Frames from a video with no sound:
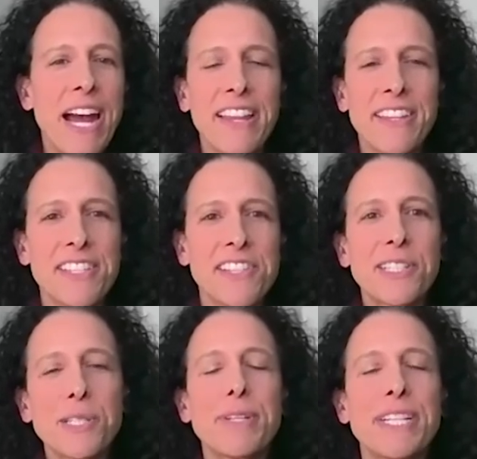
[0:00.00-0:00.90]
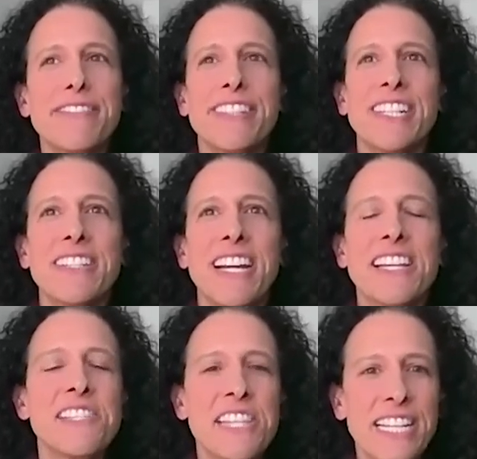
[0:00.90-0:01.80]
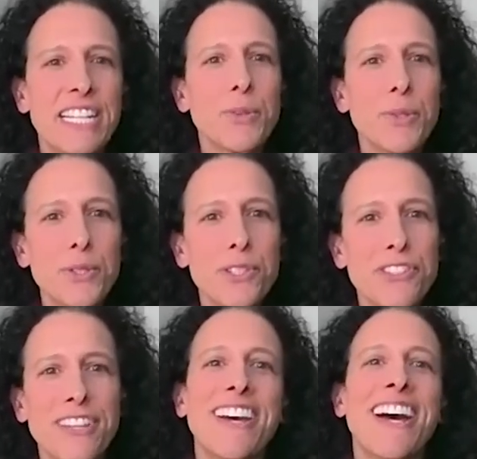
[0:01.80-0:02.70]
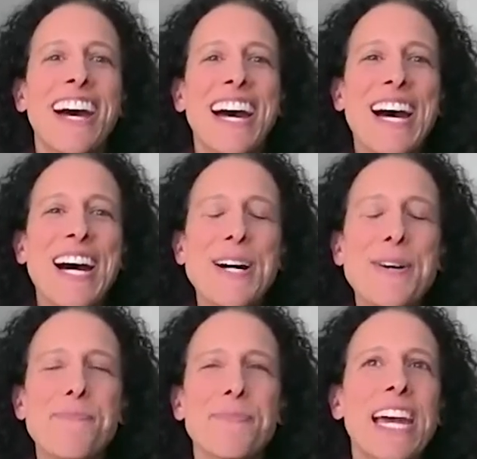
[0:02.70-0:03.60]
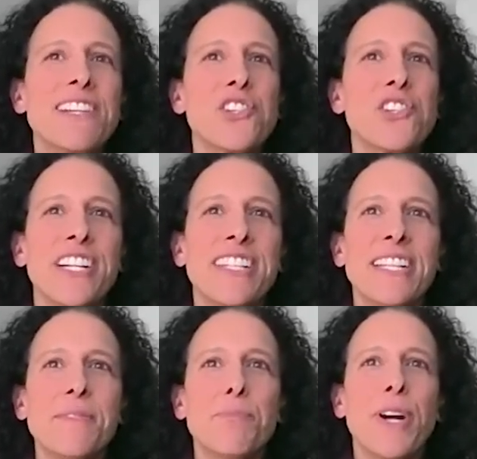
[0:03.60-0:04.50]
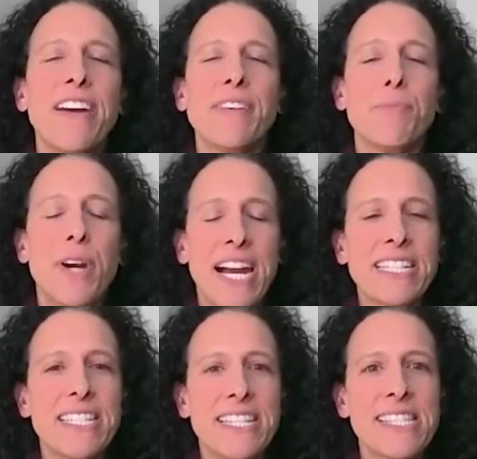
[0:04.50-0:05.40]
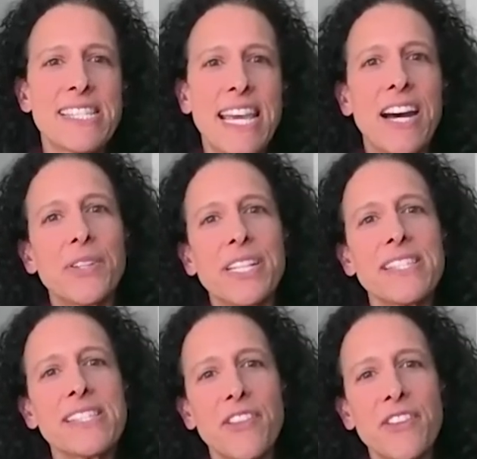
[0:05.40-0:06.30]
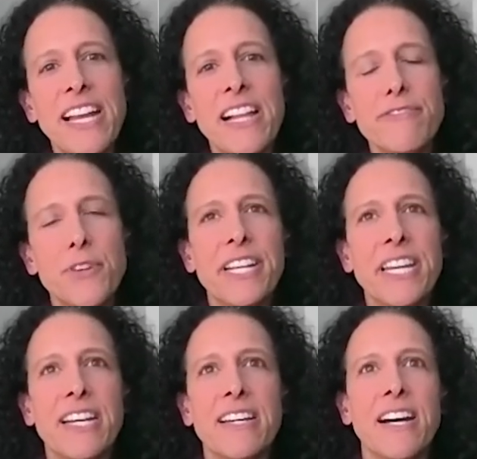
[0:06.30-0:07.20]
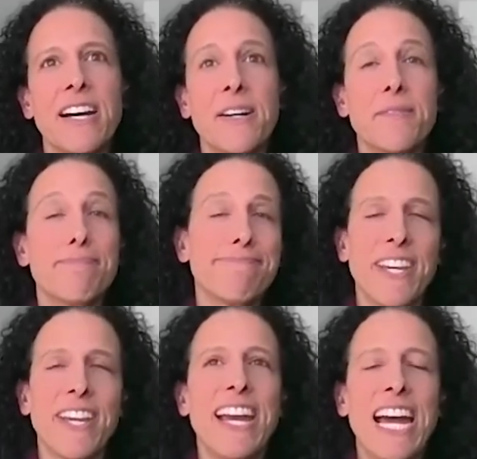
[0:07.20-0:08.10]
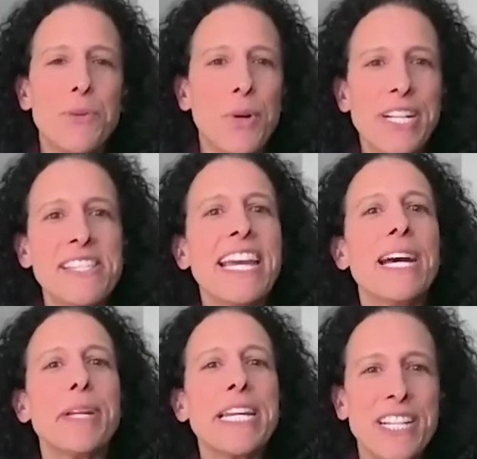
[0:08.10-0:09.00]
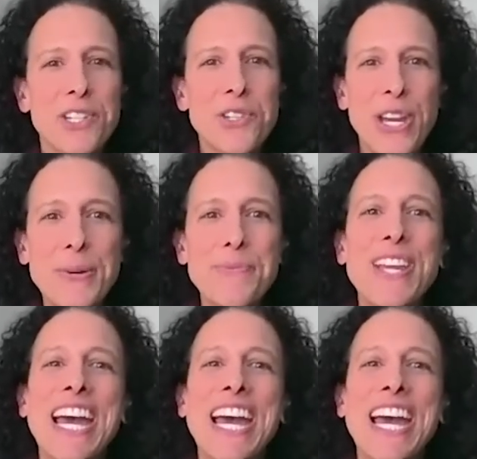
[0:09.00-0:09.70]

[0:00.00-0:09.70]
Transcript: path as a little bit of a, a scenic route. Um, I started in private practice out in Southern California um, I don't want to say how many years ago,